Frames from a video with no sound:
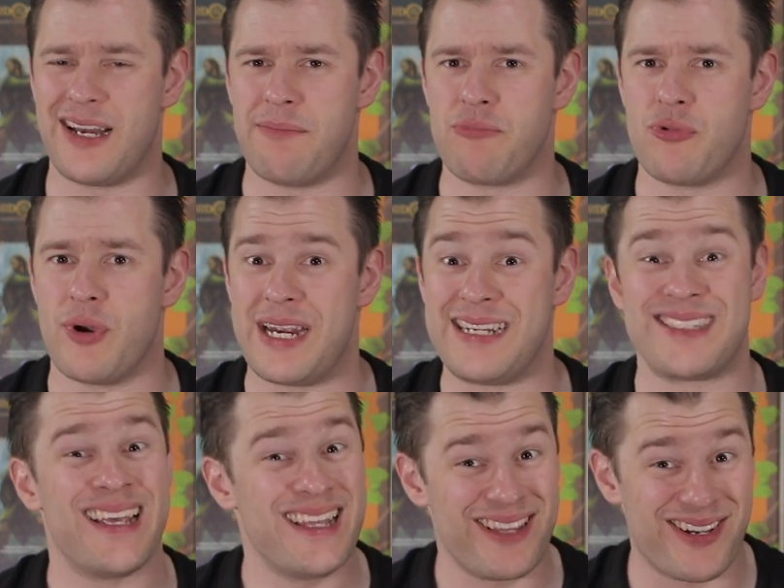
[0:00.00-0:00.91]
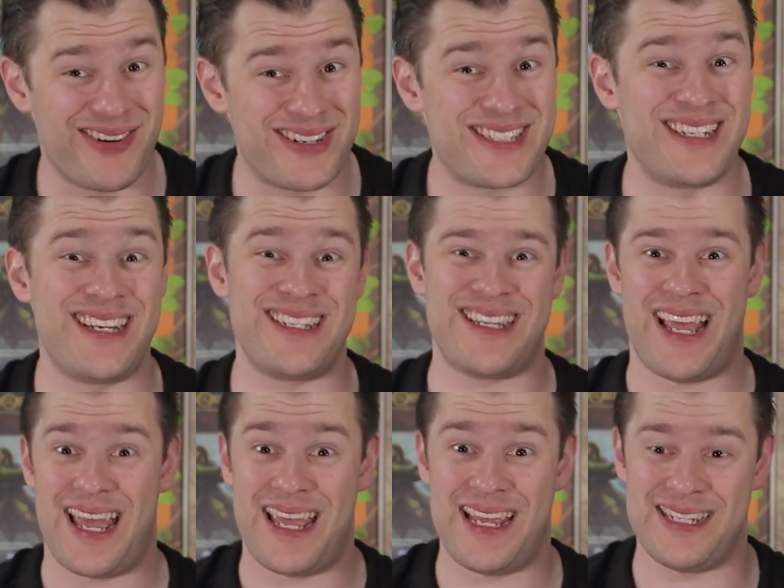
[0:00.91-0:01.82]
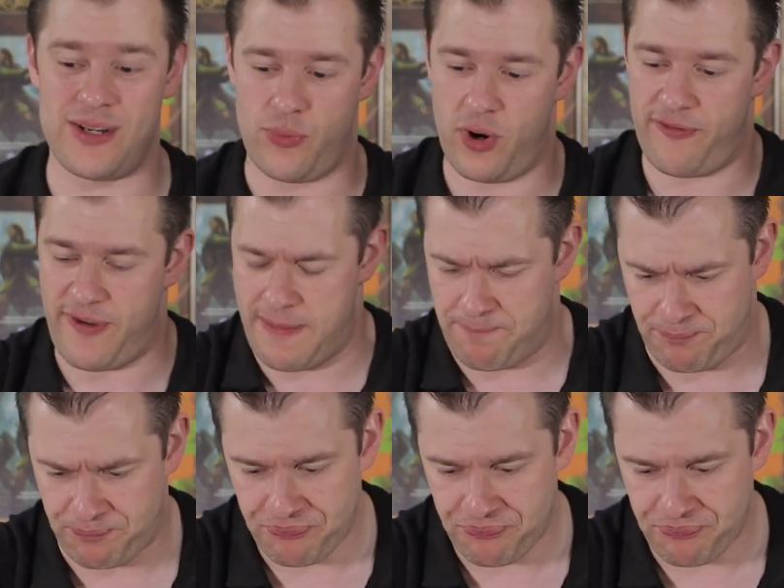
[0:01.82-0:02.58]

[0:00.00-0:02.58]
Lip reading: upgrades. The question is it worth it?